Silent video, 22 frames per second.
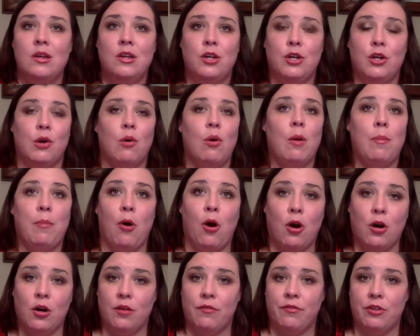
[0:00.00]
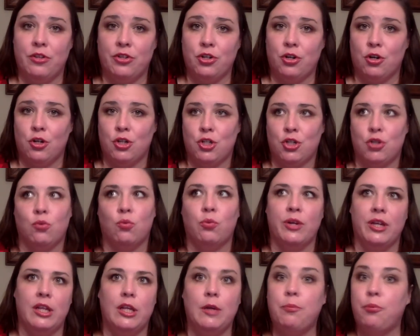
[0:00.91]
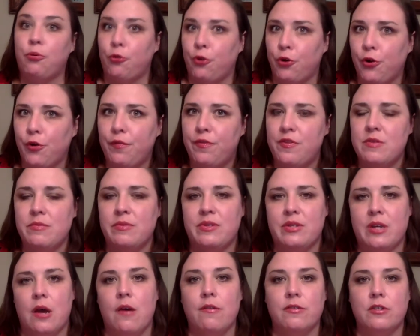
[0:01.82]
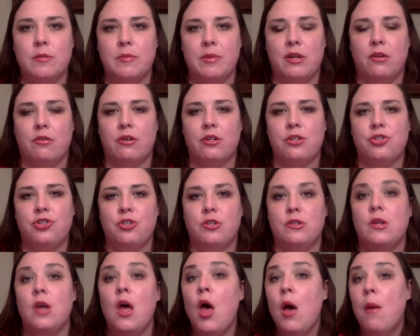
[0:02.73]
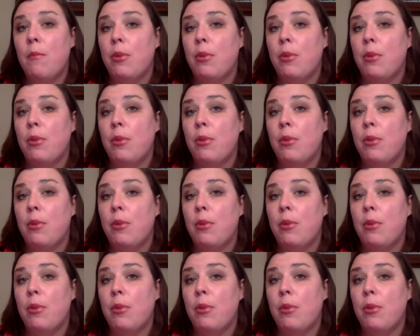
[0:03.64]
a part of the church, to really prove themselves to be Christians,